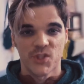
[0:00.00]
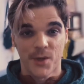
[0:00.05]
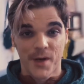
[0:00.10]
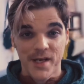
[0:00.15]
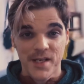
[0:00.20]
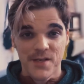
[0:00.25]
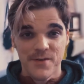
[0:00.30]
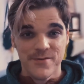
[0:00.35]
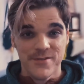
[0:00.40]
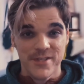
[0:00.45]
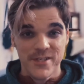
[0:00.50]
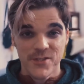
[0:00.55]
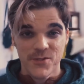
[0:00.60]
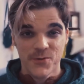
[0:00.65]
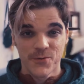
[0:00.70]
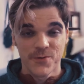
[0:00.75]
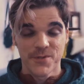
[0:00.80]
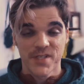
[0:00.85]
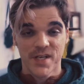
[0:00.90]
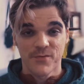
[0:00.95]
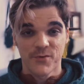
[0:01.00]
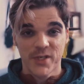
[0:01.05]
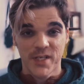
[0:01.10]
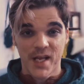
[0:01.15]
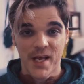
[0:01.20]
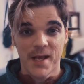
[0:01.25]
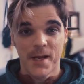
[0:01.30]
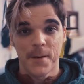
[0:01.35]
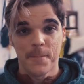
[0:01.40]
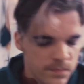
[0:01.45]
I use these tools every
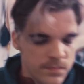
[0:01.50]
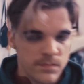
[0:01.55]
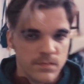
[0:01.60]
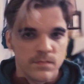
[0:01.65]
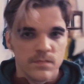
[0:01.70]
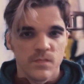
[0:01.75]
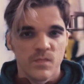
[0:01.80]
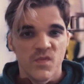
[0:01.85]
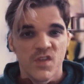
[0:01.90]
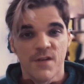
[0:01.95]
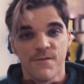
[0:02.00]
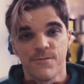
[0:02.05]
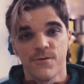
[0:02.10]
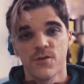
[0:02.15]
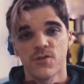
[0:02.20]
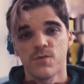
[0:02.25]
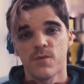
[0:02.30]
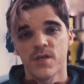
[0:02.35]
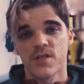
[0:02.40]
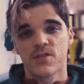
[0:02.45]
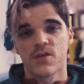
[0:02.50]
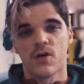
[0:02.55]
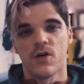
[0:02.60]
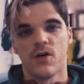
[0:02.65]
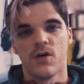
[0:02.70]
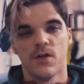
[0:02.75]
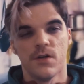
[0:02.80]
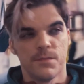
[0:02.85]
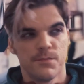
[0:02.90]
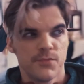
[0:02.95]
day. The first one is
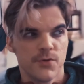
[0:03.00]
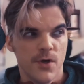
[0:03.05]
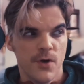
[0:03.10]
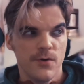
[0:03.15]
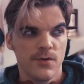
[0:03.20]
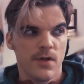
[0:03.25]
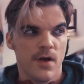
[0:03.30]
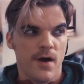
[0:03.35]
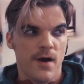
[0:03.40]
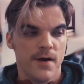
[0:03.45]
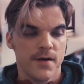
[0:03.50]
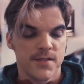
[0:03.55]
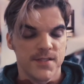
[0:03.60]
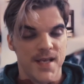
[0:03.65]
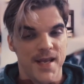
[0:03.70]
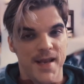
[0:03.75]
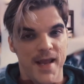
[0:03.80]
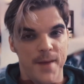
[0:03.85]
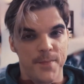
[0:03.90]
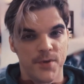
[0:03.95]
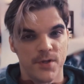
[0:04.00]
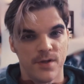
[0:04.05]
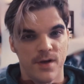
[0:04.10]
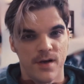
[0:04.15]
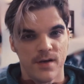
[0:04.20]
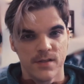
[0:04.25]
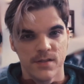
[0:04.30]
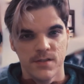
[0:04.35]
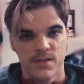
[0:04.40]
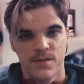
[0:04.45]
called Prologues and
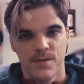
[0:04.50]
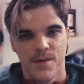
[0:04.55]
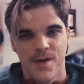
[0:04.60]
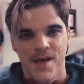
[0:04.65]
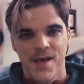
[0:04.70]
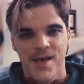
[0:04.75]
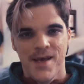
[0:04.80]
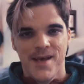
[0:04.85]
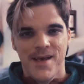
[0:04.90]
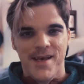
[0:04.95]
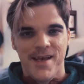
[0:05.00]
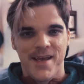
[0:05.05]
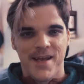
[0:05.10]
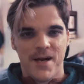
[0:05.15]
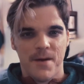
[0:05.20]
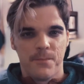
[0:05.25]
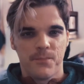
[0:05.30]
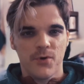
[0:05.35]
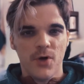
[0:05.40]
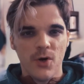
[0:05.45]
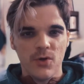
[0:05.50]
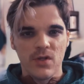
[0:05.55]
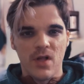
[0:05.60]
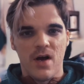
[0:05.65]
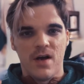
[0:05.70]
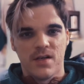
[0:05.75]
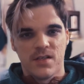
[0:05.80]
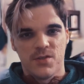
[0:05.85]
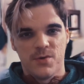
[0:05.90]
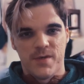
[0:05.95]
Epilogues. In a
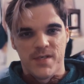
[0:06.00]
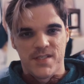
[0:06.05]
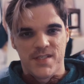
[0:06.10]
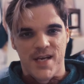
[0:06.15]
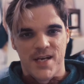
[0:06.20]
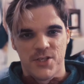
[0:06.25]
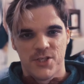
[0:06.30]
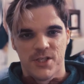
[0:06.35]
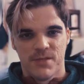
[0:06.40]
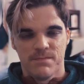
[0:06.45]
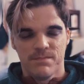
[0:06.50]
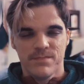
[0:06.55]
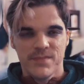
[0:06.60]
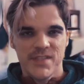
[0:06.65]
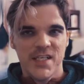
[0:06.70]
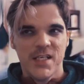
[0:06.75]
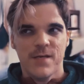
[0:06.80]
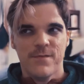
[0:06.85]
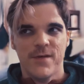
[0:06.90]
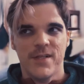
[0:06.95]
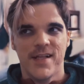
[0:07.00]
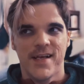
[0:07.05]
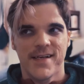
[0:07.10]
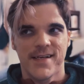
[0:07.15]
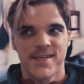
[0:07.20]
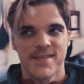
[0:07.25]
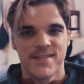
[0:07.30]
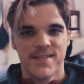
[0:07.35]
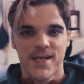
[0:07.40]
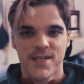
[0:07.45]
prologue to a session, think of it like
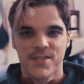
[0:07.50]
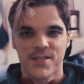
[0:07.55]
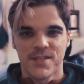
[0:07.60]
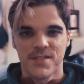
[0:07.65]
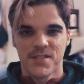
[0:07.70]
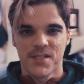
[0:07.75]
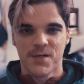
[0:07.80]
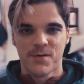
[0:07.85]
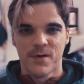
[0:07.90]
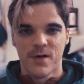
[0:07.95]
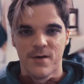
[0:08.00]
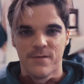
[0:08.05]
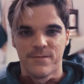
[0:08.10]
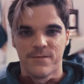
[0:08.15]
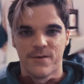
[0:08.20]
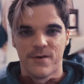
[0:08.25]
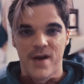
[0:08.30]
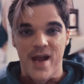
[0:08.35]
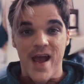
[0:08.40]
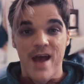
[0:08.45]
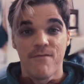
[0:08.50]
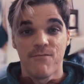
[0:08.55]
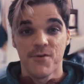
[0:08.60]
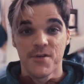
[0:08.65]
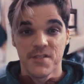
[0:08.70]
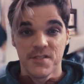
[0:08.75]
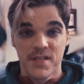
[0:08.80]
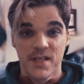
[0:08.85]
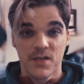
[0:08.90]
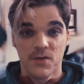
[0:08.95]
a session 0 for every
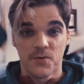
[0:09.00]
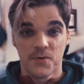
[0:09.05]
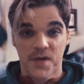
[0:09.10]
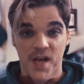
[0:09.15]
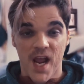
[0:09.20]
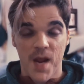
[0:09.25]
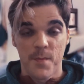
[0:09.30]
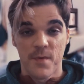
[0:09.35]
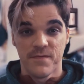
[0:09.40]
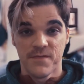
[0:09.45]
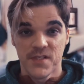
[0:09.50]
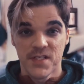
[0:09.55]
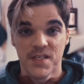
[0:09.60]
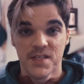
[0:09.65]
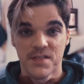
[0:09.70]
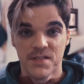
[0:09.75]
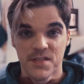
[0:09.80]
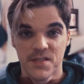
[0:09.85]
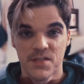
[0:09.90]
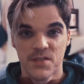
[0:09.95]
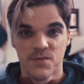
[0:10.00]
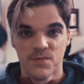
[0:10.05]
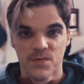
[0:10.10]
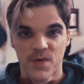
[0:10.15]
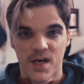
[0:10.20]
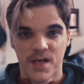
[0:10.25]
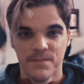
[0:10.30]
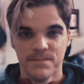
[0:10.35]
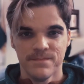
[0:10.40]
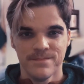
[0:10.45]
single game of D&D you
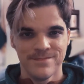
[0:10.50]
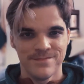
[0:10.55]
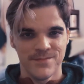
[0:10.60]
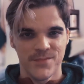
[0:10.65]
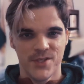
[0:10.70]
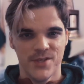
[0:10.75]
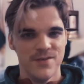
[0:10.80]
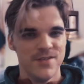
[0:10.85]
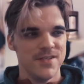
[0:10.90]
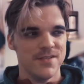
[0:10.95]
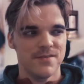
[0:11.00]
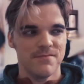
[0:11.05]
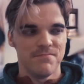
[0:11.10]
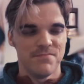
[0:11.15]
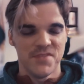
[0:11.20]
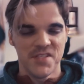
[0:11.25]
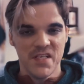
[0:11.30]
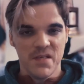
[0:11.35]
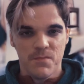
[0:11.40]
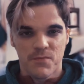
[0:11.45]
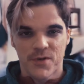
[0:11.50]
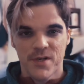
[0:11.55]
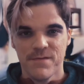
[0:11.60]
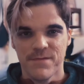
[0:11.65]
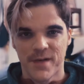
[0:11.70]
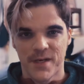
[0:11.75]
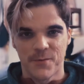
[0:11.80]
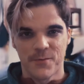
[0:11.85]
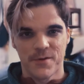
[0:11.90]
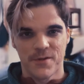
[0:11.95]
run. You're just
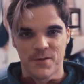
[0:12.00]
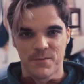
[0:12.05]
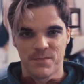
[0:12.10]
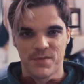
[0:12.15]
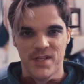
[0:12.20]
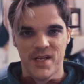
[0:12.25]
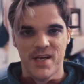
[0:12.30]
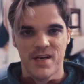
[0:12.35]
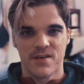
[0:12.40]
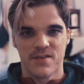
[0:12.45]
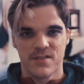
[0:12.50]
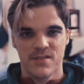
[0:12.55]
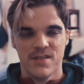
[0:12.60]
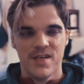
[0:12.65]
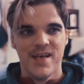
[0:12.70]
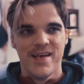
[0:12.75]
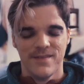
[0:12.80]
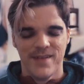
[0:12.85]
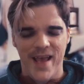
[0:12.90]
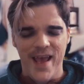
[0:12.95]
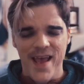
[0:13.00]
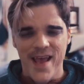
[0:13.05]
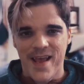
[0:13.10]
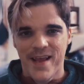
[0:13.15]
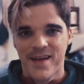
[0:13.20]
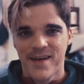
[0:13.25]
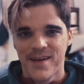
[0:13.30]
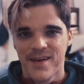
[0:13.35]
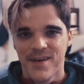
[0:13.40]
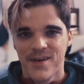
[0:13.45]
debriefing with your players.
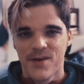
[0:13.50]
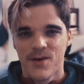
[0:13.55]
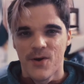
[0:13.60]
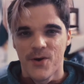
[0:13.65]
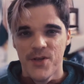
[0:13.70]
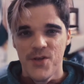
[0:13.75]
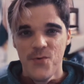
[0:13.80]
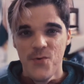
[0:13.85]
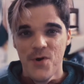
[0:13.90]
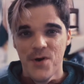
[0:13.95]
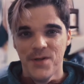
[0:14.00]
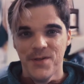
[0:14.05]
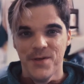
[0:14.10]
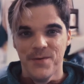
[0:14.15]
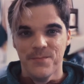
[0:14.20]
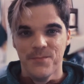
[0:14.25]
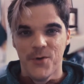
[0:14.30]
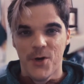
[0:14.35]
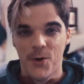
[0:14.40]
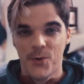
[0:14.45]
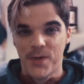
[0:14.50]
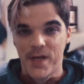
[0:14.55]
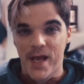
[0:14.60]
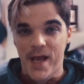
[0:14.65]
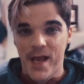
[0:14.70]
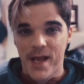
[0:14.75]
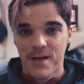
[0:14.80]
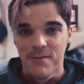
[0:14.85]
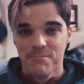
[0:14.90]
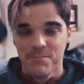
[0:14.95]
Hey, are you all
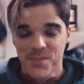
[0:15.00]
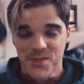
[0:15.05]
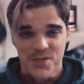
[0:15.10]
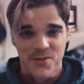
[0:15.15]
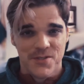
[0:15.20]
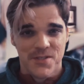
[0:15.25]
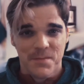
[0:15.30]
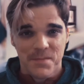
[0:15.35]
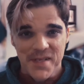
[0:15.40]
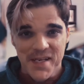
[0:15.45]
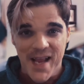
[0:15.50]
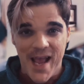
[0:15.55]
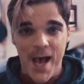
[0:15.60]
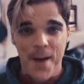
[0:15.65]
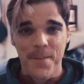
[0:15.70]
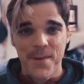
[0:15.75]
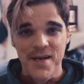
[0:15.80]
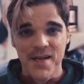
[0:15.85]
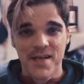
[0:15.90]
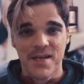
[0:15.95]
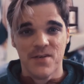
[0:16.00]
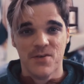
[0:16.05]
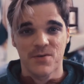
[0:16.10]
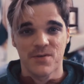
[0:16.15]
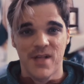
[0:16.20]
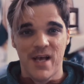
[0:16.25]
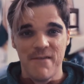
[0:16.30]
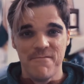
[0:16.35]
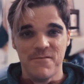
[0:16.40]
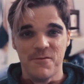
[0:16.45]
okay? Is there something happening in your
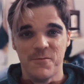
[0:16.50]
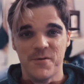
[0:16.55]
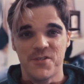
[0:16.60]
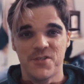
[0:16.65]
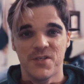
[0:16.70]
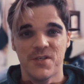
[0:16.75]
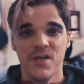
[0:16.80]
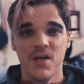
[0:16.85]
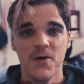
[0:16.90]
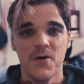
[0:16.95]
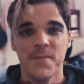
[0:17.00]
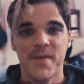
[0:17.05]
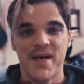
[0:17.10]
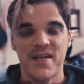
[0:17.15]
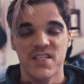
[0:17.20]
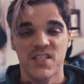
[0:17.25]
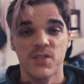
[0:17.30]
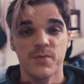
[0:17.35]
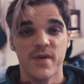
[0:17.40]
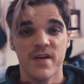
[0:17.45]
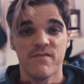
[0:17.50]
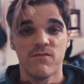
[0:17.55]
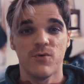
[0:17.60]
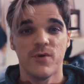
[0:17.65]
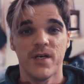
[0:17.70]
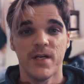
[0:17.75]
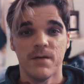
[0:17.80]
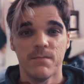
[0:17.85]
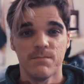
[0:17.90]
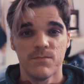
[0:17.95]
life that we should know about so we
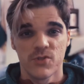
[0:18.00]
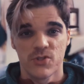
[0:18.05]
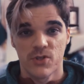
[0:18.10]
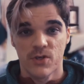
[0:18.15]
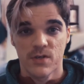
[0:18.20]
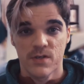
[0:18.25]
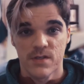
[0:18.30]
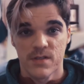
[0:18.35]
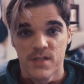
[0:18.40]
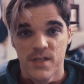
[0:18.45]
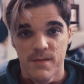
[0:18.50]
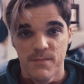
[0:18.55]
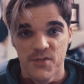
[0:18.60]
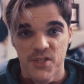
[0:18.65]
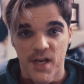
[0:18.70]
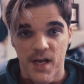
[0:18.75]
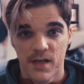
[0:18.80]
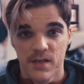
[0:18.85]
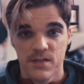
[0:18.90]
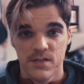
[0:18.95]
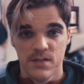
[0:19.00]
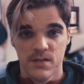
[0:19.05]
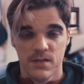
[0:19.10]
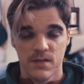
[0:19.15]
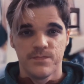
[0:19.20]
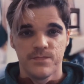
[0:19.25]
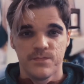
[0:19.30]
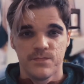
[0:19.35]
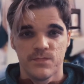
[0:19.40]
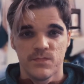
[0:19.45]
avoid certain subjects?
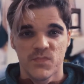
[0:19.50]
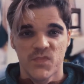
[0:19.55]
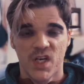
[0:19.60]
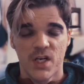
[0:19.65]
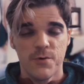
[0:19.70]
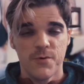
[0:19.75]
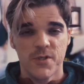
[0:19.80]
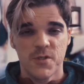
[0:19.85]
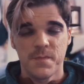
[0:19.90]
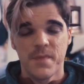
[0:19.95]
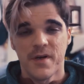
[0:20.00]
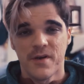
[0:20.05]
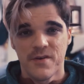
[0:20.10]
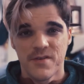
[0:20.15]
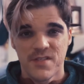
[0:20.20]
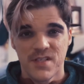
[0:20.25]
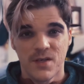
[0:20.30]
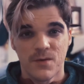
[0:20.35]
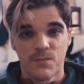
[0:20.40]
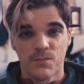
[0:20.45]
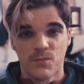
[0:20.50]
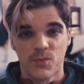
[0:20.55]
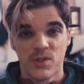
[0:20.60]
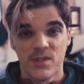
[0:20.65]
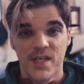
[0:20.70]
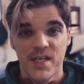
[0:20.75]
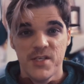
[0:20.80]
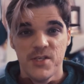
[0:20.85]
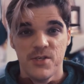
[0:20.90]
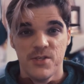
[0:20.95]
Are you experiencing
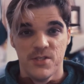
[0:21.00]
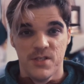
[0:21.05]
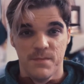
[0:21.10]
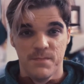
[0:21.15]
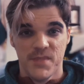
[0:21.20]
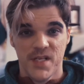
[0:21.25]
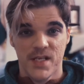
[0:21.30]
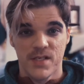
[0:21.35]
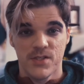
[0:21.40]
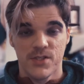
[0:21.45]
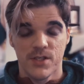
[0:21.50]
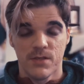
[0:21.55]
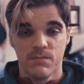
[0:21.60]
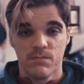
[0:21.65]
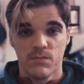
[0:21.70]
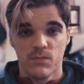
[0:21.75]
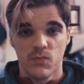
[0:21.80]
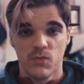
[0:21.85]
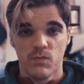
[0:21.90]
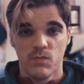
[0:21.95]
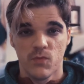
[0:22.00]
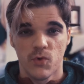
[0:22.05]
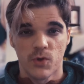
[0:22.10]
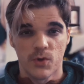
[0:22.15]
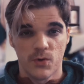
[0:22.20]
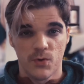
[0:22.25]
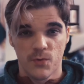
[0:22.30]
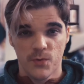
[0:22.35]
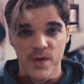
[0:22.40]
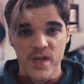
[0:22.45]
relationship tension or
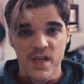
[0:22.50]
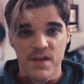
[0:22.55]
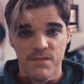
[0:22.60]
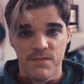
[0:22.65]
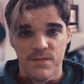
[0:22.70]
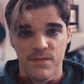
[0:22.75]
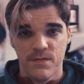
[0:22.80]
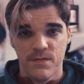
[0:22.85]
grief?